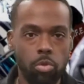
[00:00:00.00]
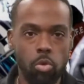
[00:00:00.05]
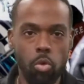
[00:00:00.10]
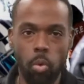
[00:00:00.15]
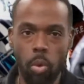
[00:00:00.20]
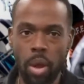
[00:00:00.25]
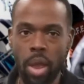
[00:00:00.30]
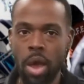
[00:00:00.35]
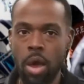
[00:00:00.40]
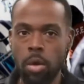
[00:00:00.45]

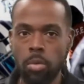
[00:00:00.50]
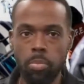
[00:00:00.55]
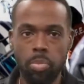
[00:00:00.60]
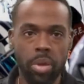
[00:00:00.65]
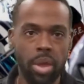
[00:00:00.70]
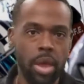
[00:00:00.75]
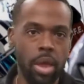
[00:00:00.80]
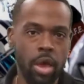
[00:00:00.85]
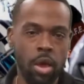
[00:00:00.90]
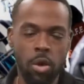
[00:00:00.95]
Ground
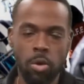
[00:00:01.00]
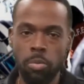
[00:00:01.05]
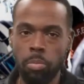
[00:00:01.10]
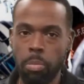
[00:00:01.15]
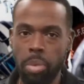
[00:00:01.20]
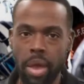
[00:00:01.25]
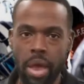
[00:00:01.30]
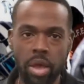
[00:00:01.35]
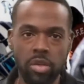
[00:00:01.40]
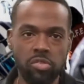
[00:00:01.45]

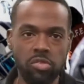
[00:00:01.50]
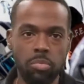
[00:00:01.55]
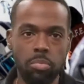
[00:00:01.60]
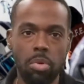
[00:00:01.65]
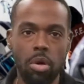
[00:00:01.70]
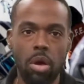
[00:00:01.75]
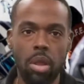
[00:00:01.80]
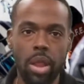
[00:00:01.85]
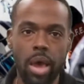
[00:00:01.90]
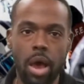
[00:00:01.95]
pound, pass the
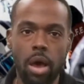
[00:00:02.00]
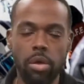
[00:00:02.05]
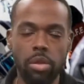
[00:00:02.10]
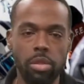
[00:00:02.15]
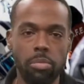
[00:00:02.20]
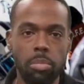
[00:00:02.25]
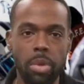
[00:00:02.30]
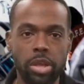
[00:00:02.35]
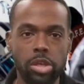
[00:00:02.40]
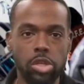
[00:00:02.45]
ball out,
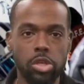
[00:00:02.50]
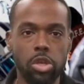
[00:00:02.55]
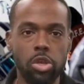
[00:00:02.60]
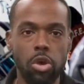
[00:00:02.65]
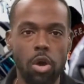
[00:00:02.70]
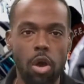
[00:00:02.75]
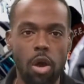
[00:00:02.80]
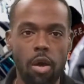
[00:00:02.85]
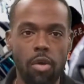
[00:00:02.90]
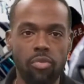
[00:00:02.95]
and make sure
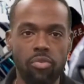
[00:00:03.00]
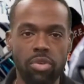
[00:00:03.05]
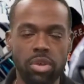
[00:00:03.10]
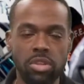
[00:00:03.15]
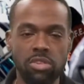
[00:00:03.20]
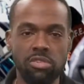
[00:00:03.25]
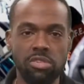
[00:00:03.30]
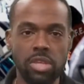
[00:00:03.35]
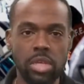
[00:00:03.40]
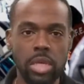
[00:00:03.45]
your
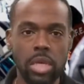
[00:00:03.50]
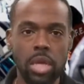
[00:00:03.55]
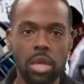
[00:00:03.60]
offense